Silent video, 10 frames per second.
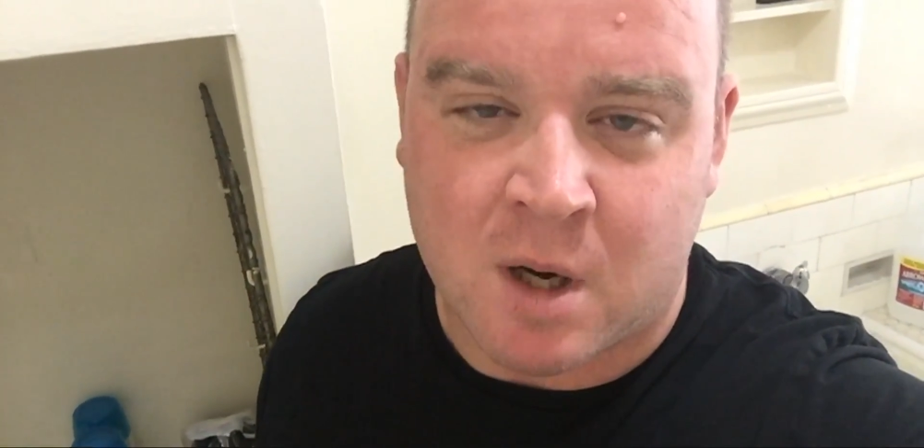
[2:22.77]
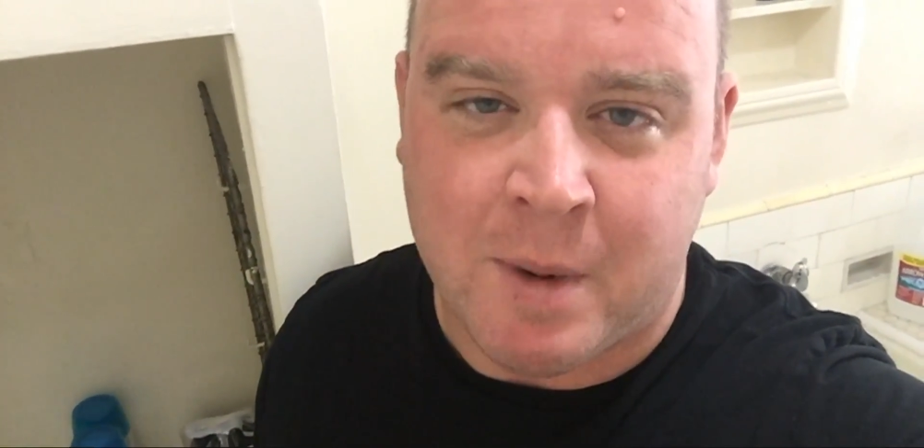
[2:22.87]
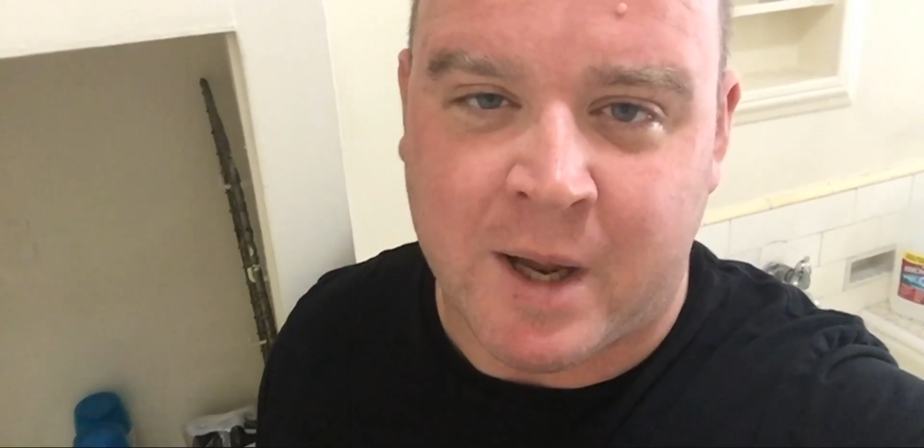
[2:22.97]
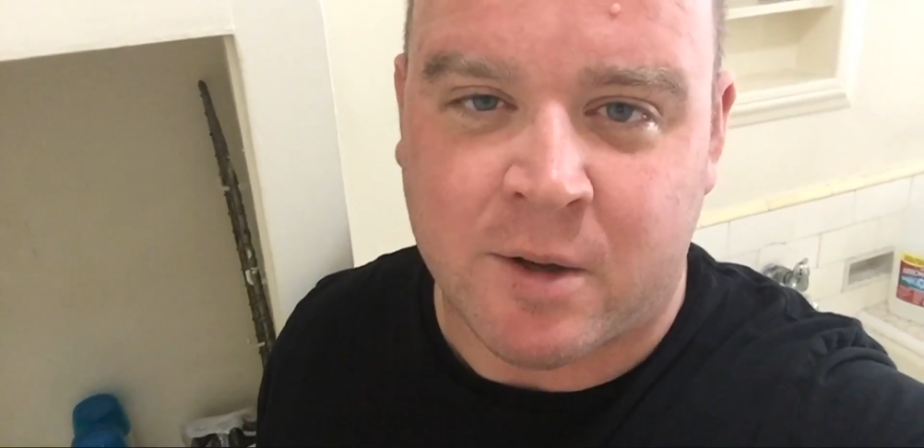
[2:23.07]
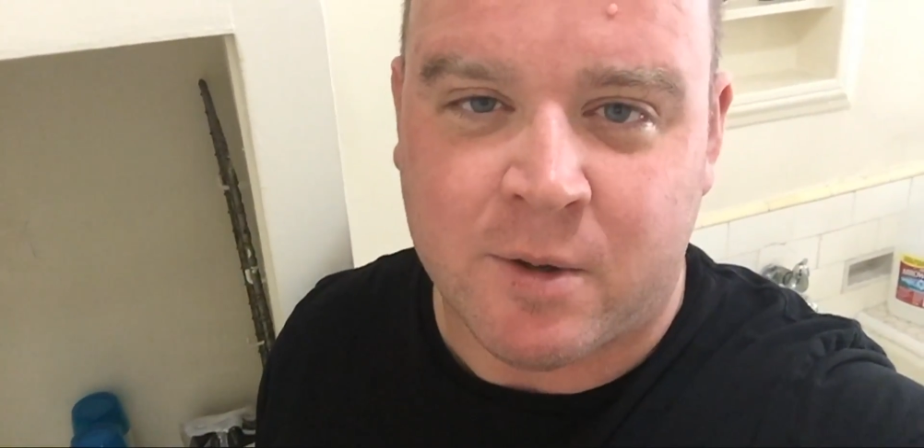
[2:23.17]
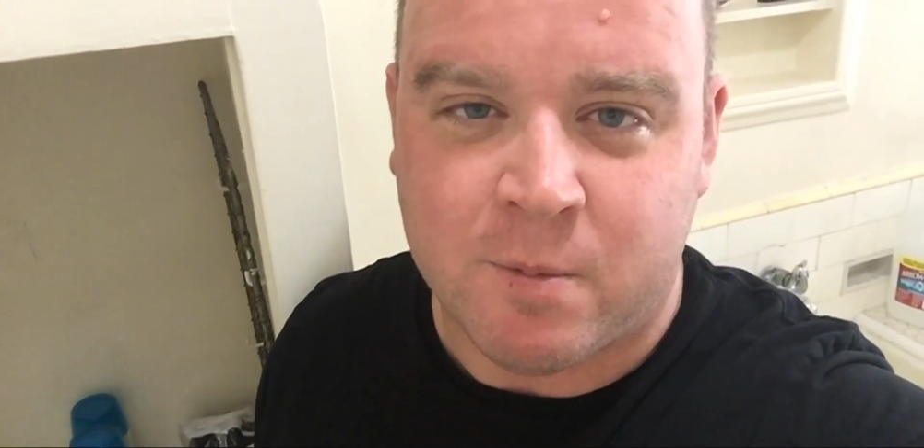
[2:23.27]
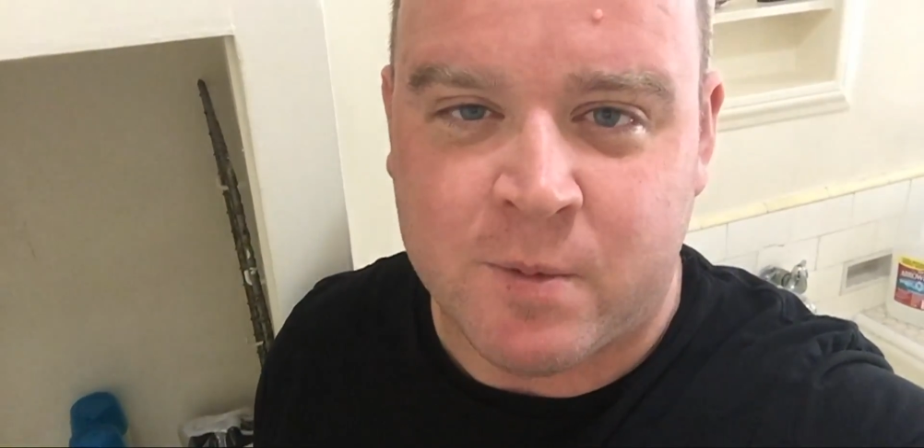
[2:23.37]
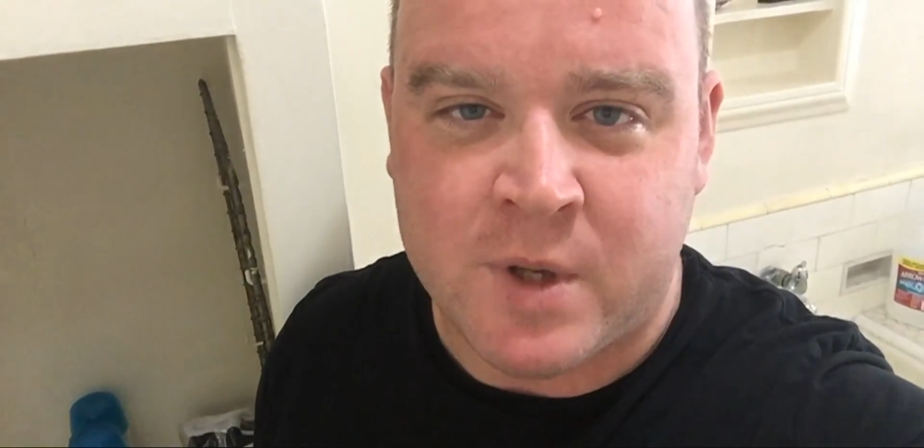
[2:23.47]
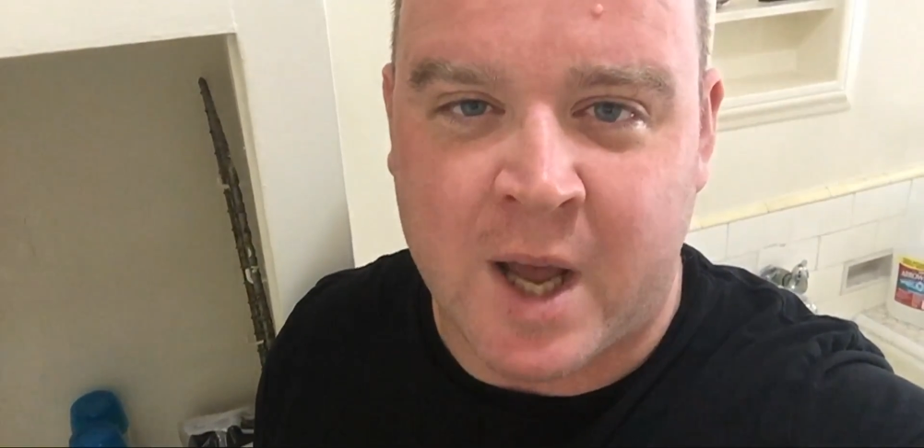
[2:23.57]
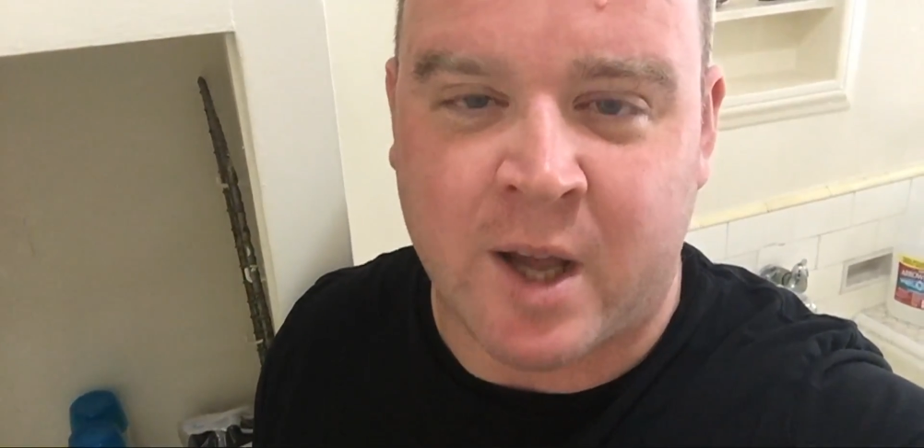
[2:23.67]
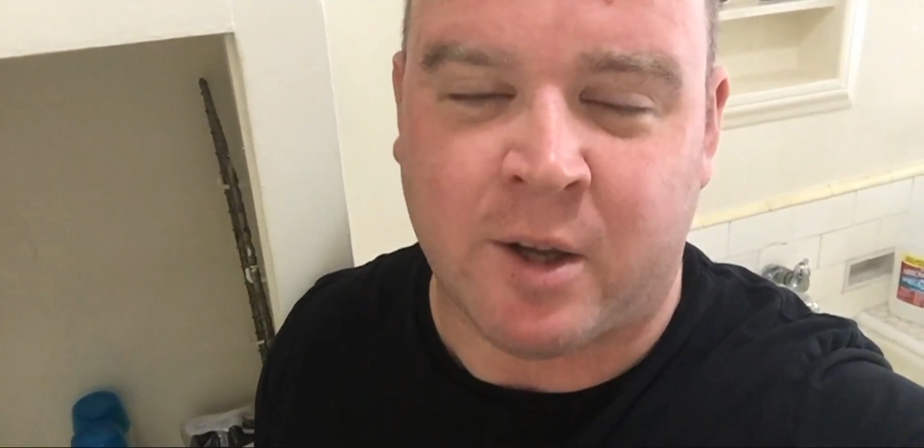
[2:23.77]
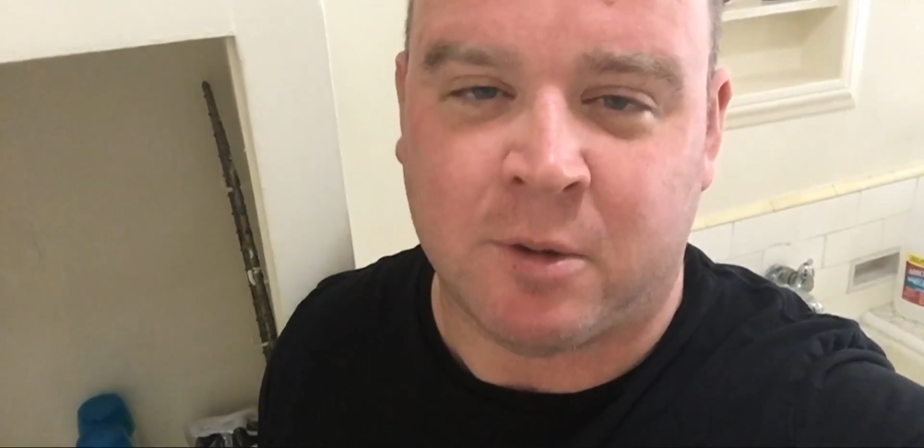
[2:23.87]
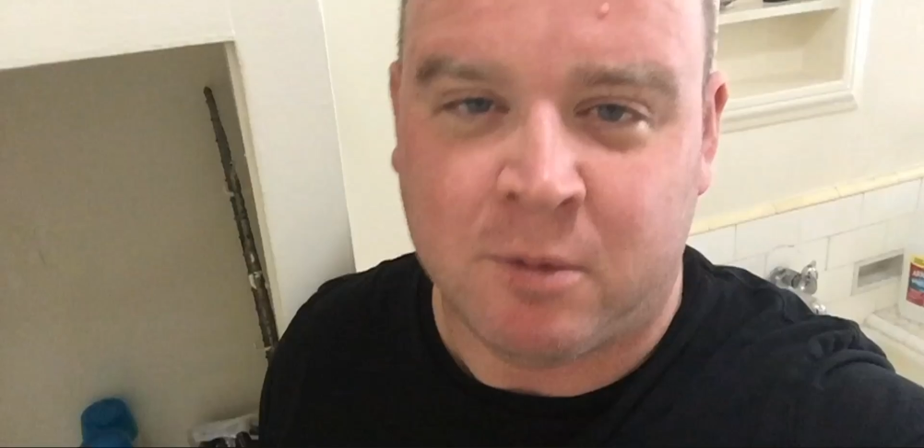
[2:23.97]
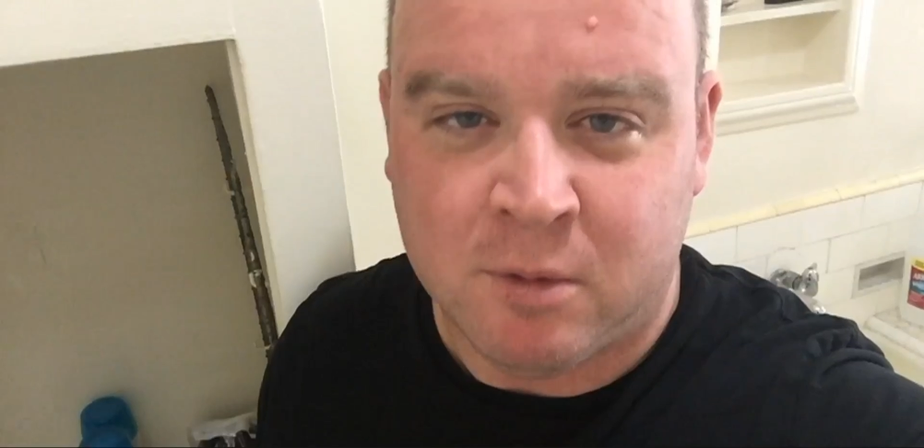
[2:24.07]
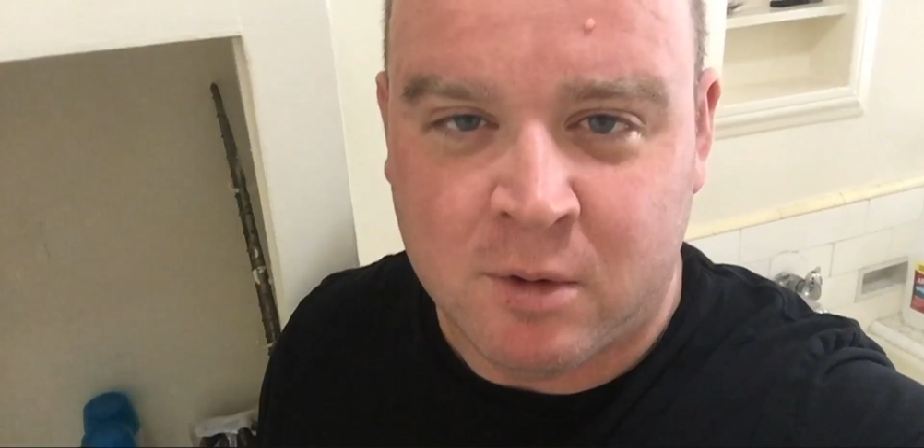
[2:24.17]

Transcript: to make taking